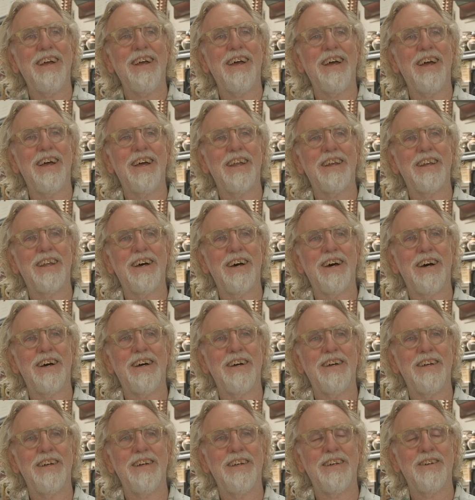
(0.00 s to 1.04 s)
and
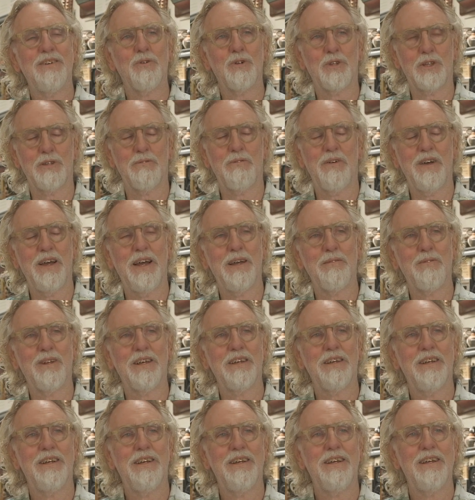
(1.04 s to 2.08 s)
with the family,